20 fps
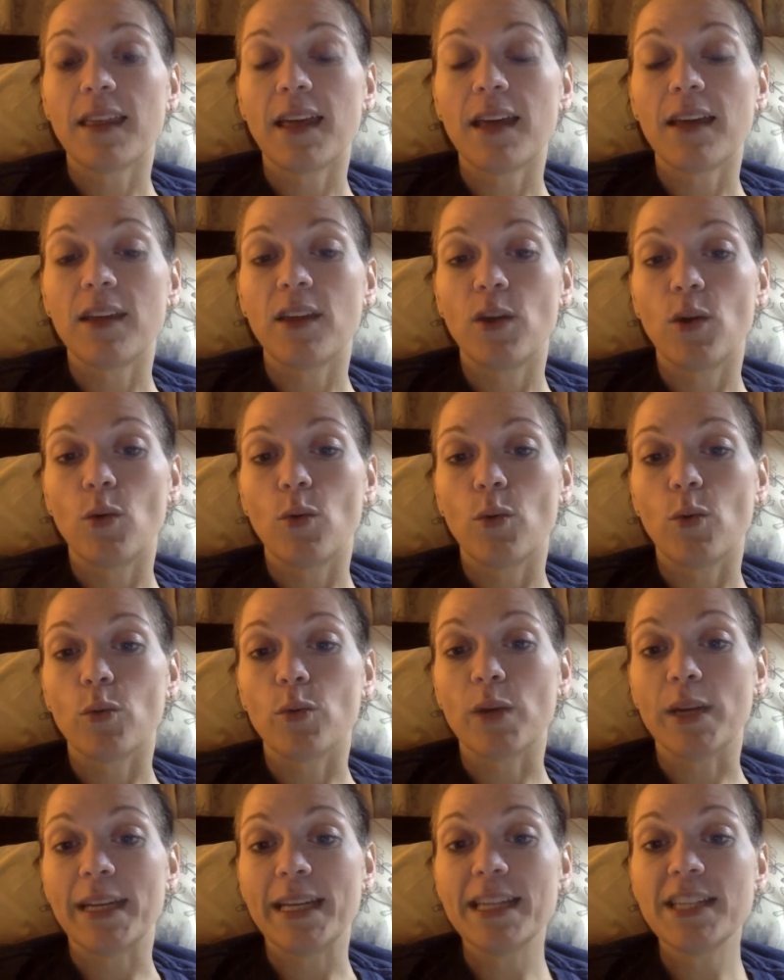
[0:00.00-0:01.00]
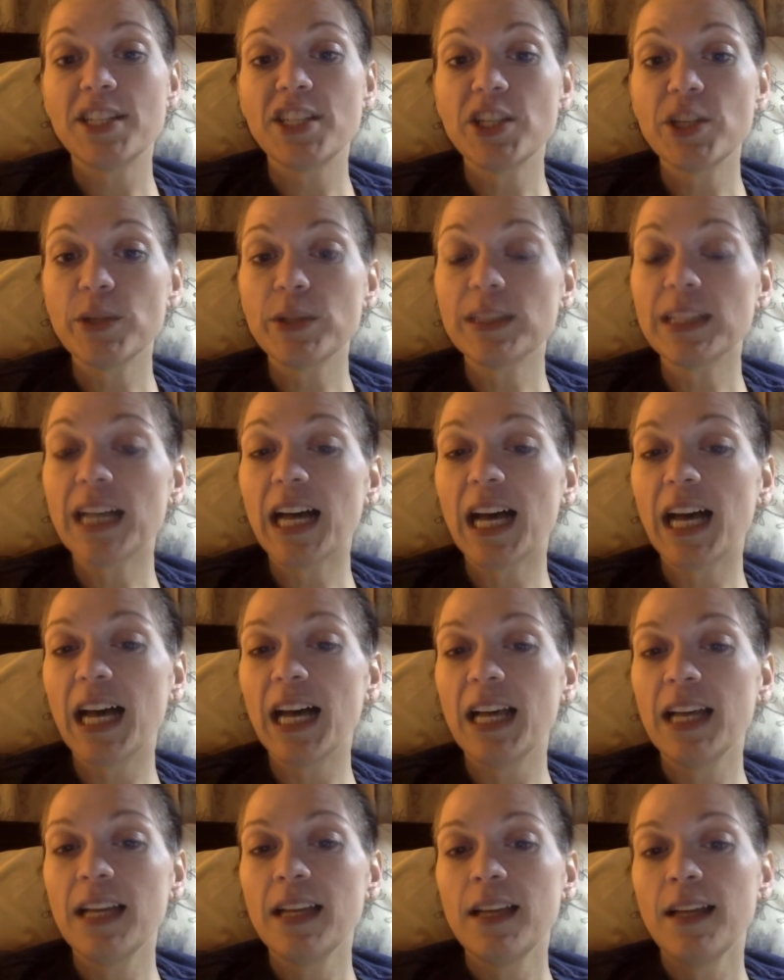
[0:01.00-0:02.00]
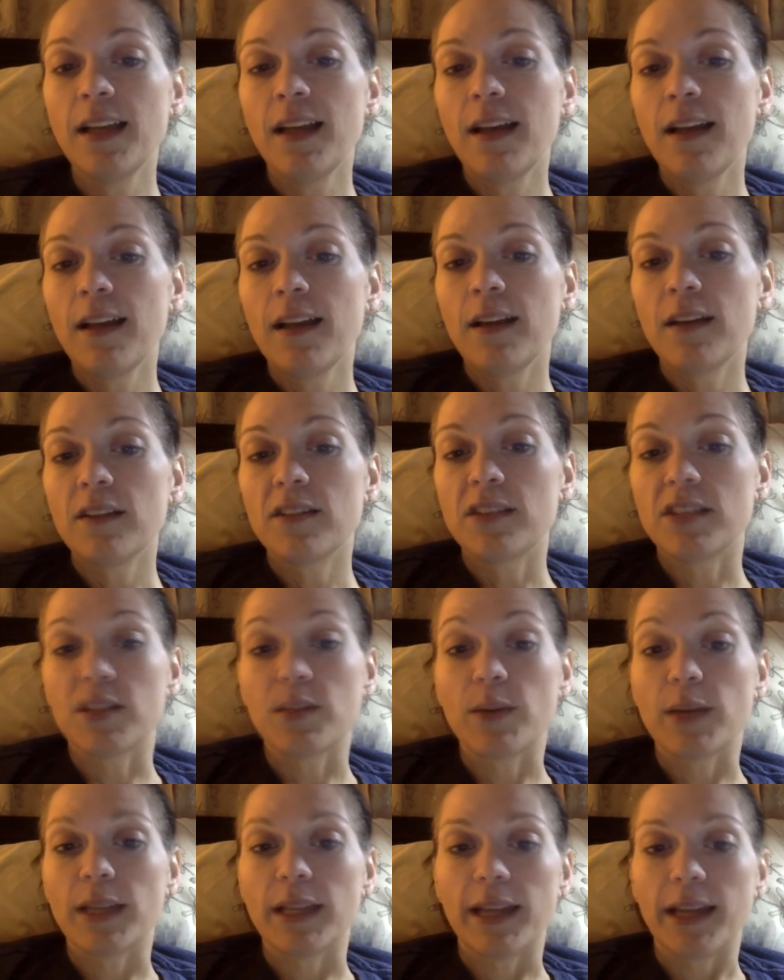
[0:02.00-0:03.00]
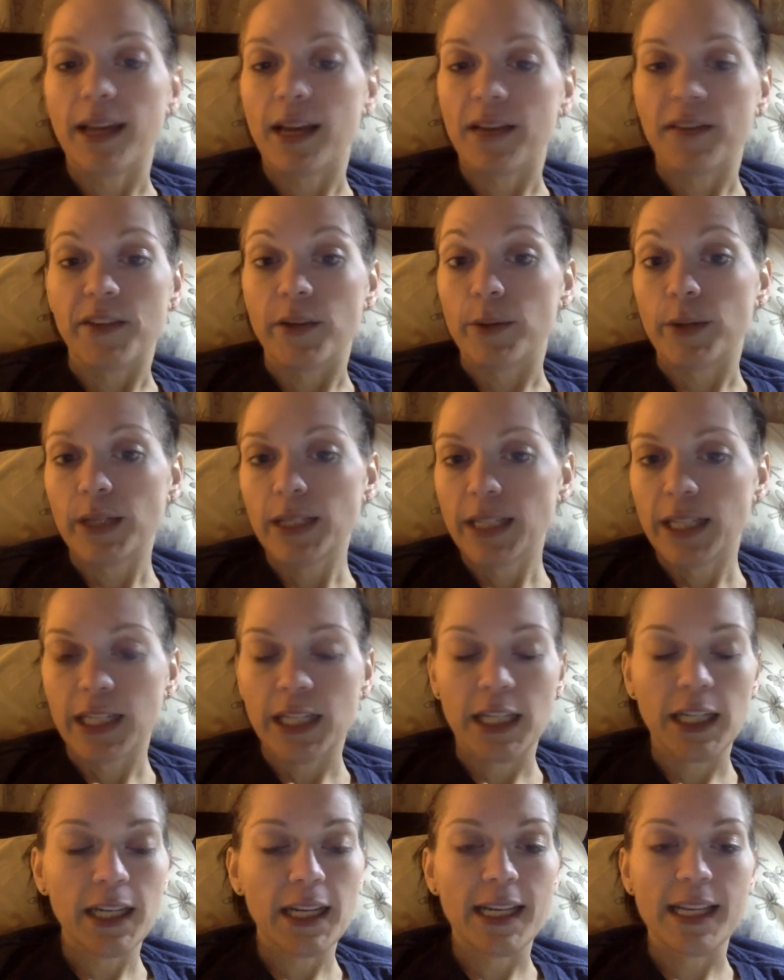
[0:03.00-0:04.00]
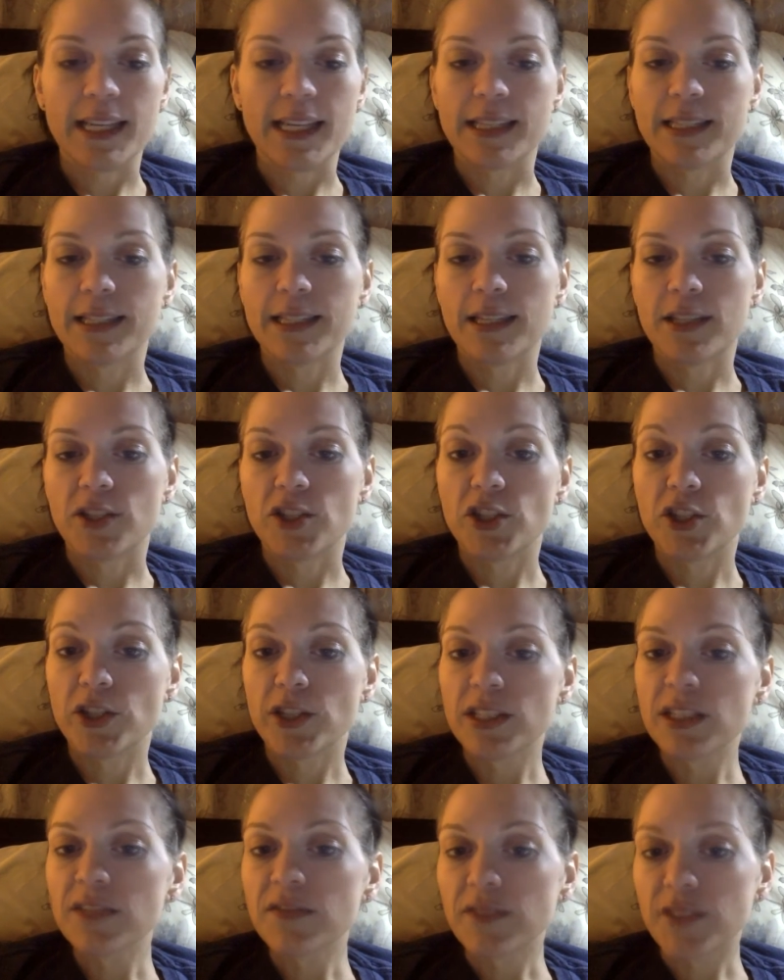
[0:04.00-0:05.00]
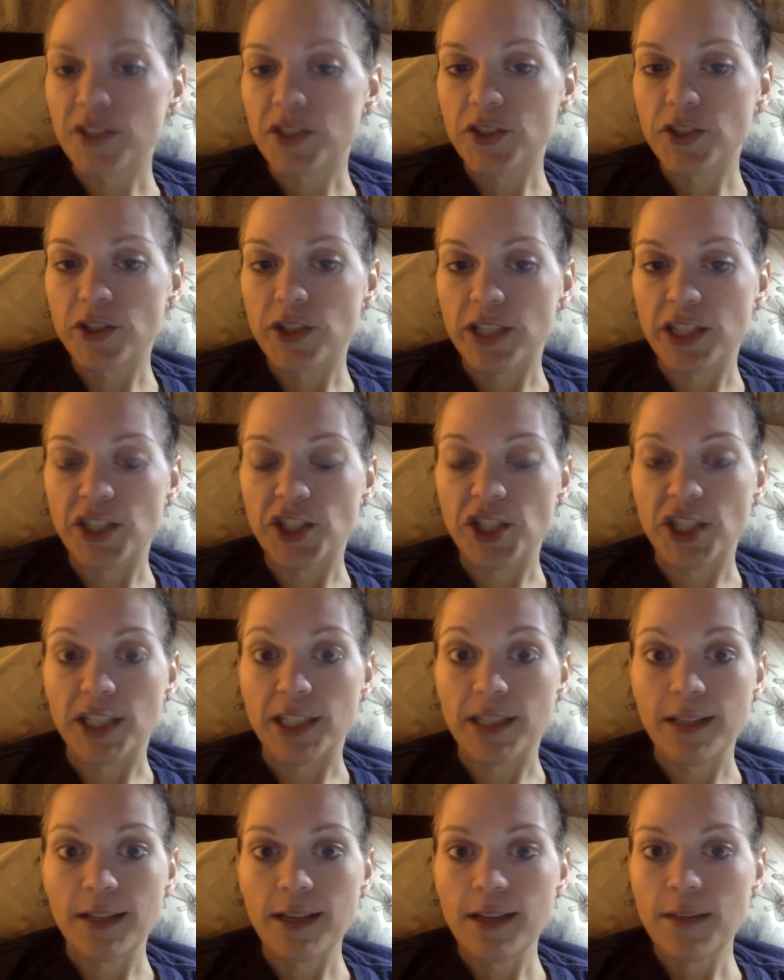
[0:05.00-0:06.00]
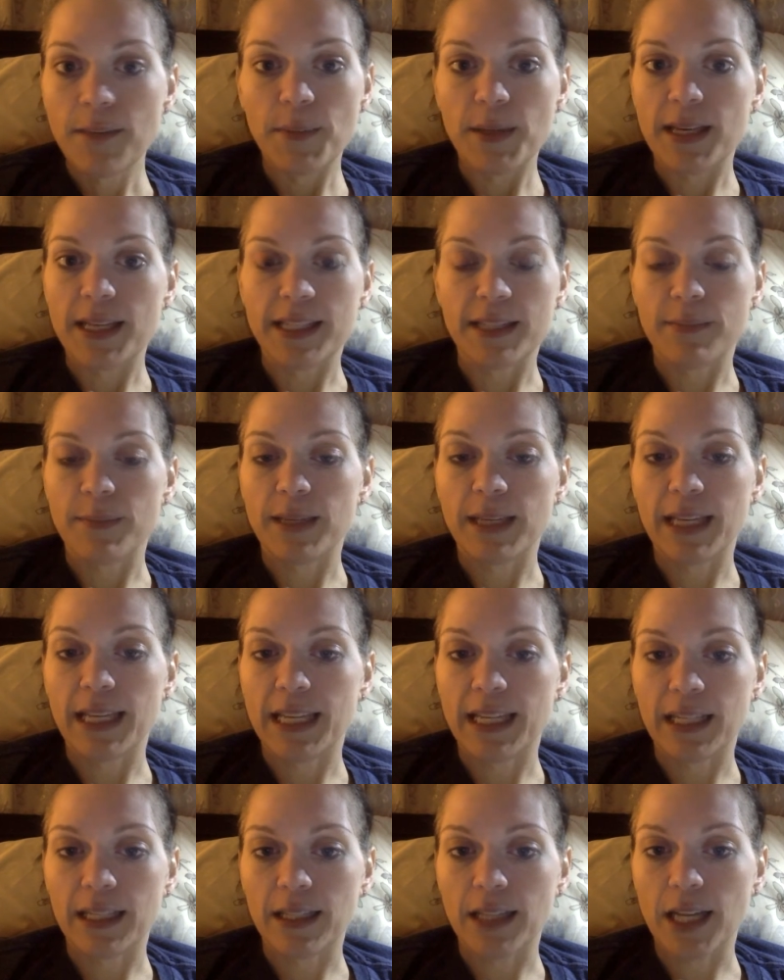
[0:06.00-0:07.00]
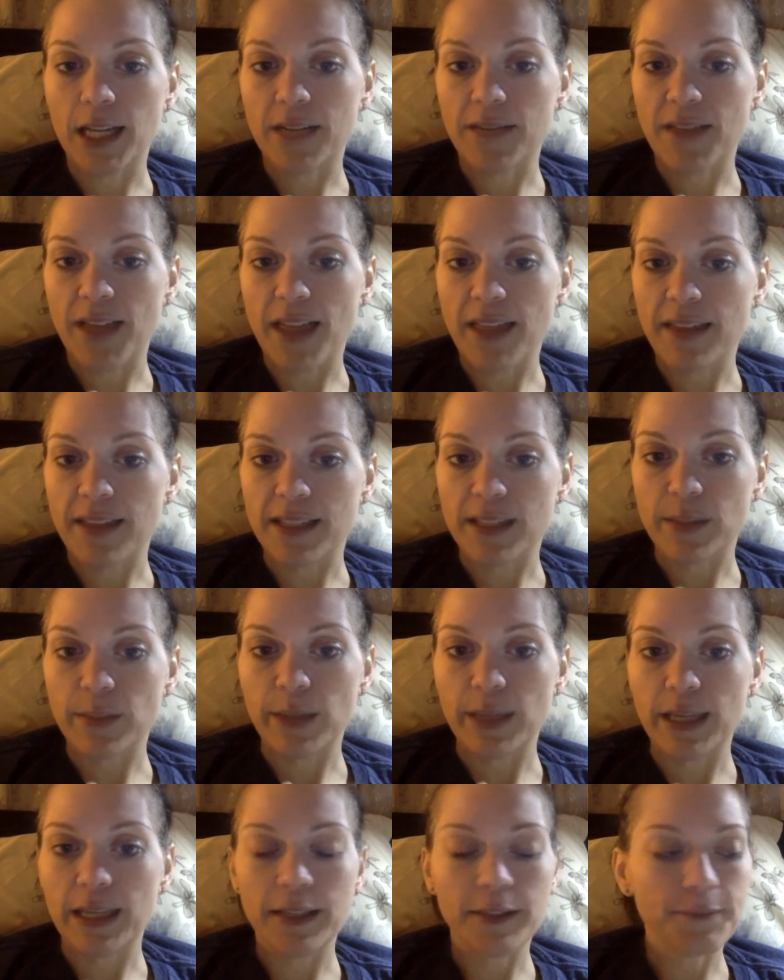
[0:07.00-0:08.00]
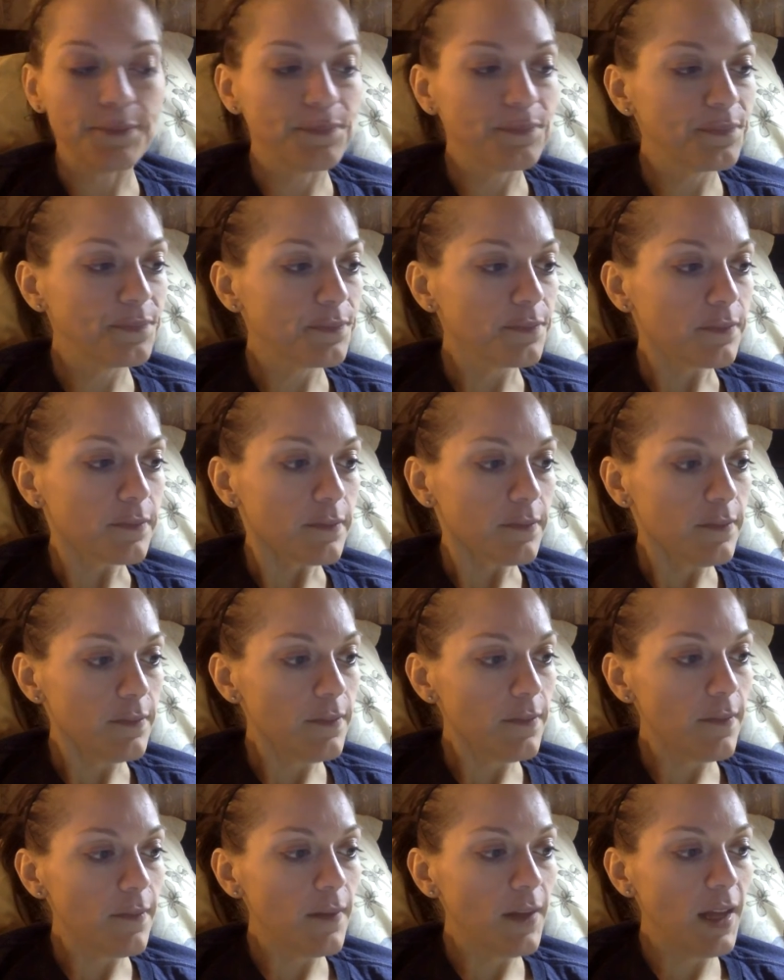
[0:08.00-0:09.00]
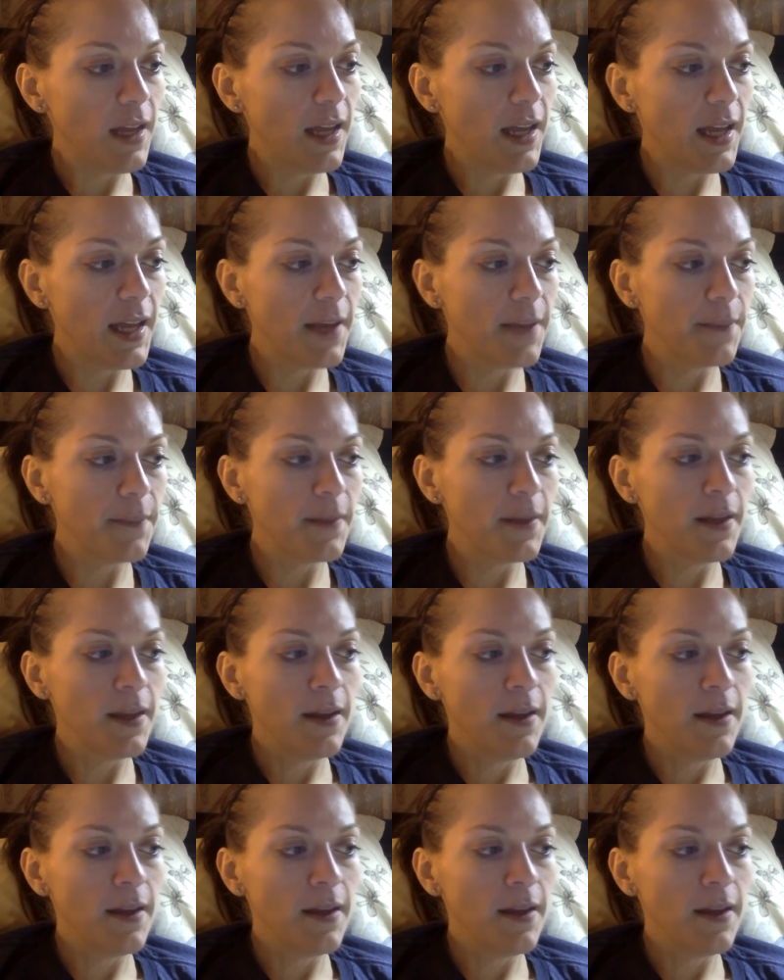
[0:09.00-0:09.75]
that you will run into a lot, just while I have you on here, is insurance frustration because I've been getting a lot of that this week. Um,